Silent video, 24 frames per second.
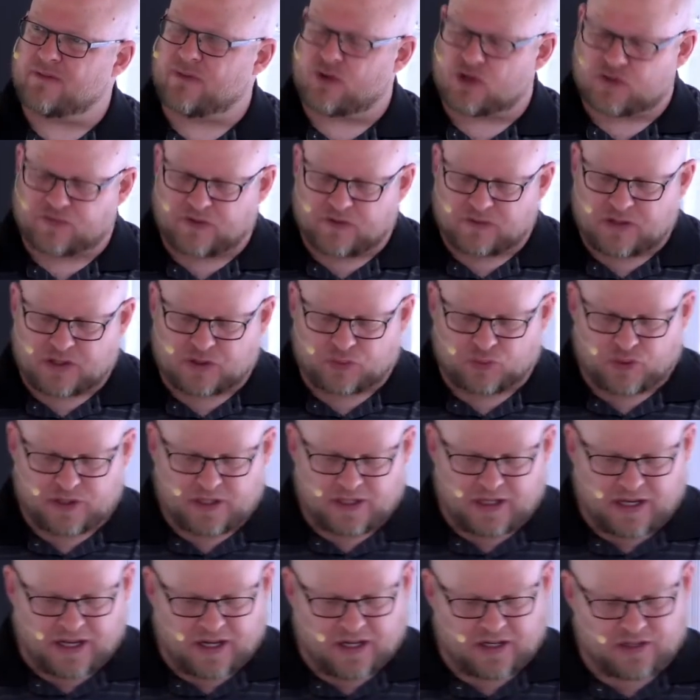verse
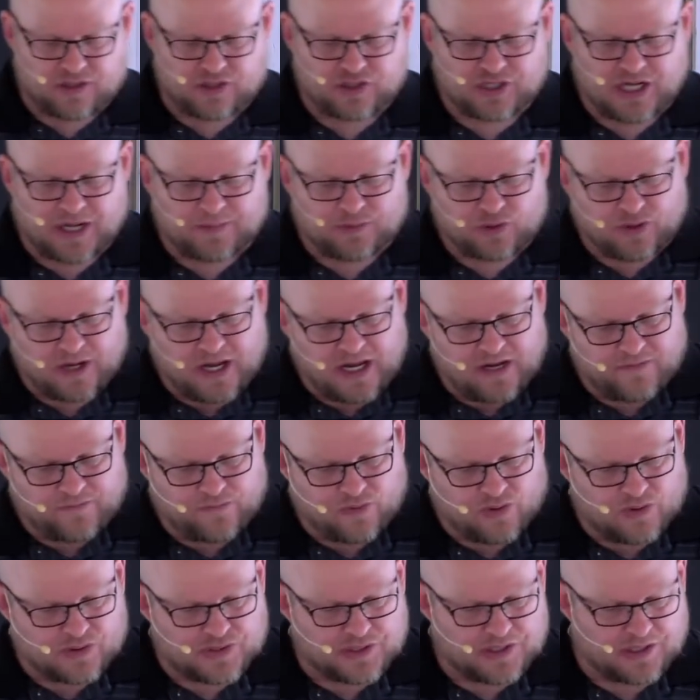53 and chapter 8
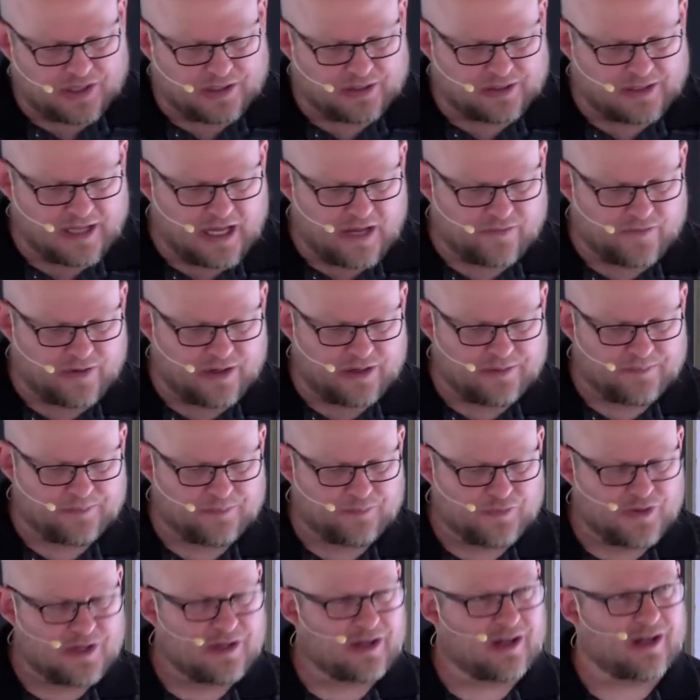verse 11
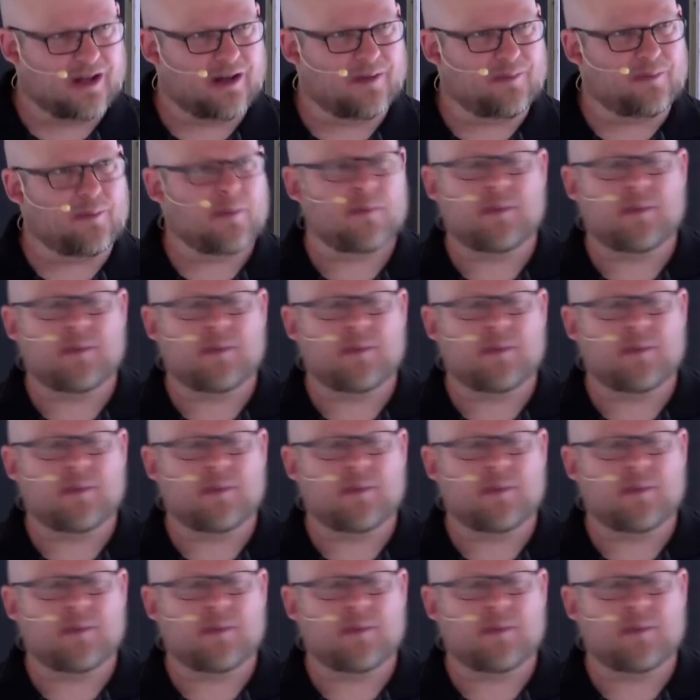uh,